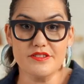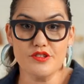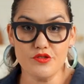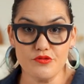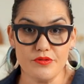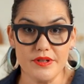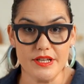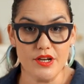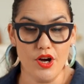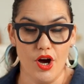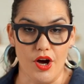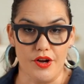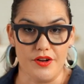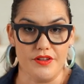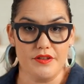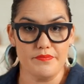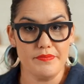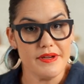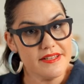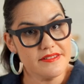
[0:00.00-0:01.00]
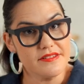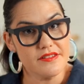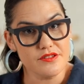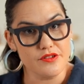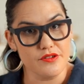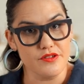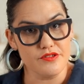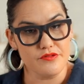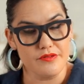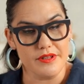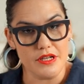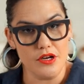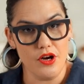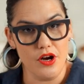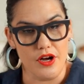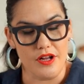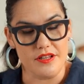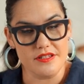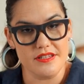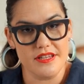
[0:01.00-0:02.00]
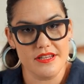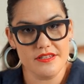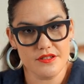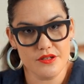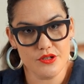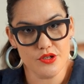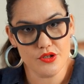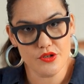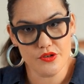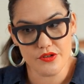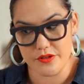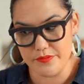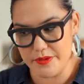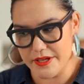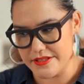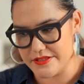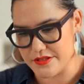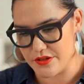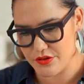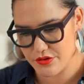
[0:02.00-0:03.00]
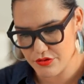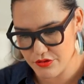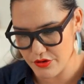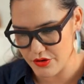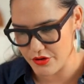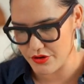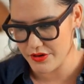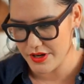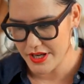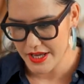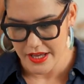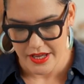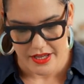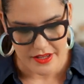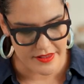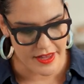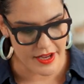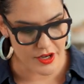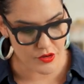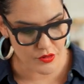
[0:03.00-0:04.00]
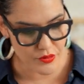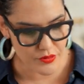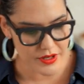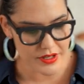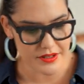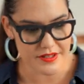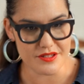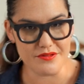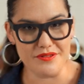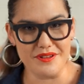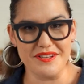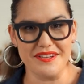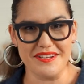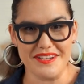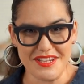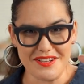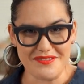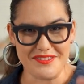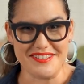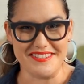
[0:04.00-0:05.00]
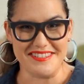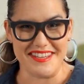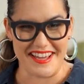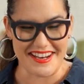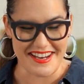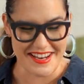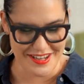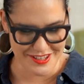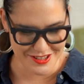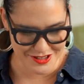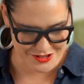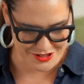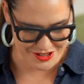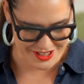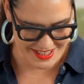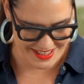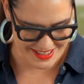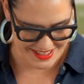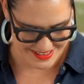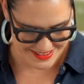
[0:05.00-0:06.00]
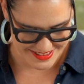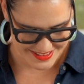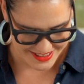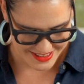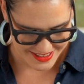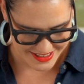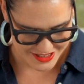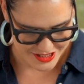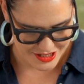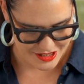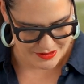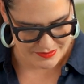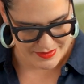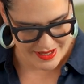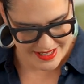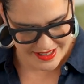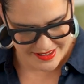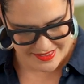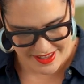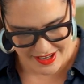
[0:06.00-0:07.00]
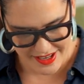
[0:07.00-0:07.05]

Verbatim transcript: still really hot and the pizza stone's really hot, so that's gonna cook the pizza through. That grill is really gonna give us that extra heat to make